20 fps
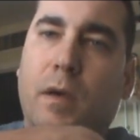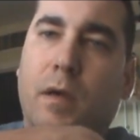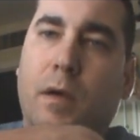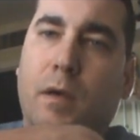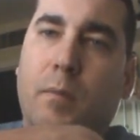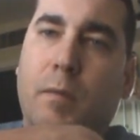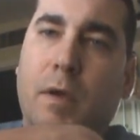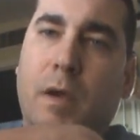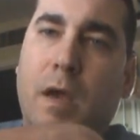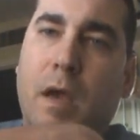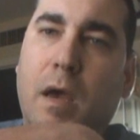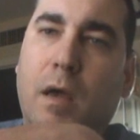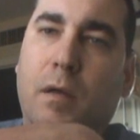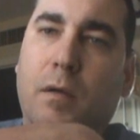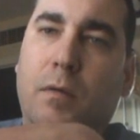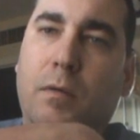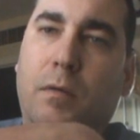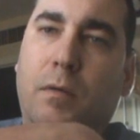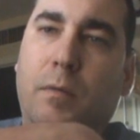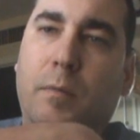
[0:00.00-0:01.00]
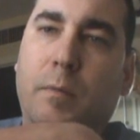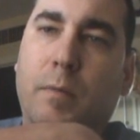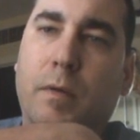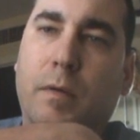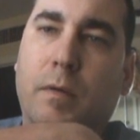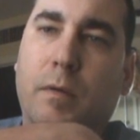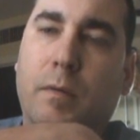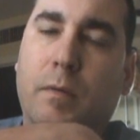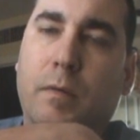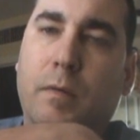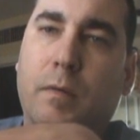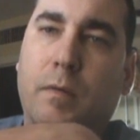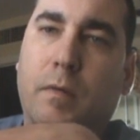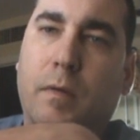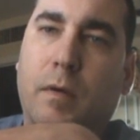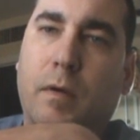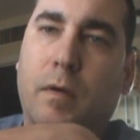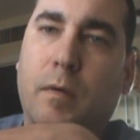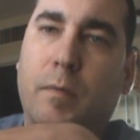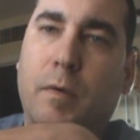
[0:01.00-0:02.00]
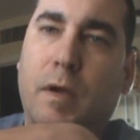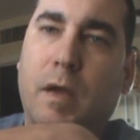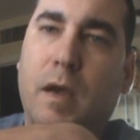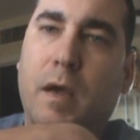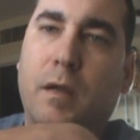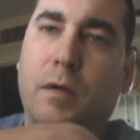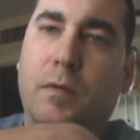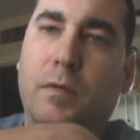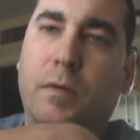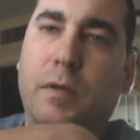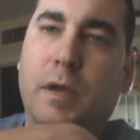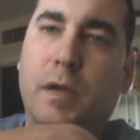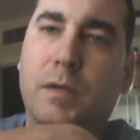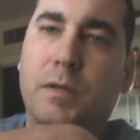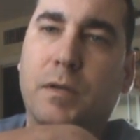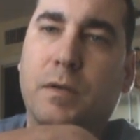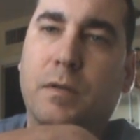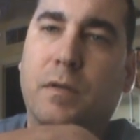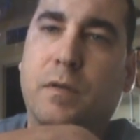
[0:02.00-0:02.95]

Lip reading: mechanical, like a mechanical nature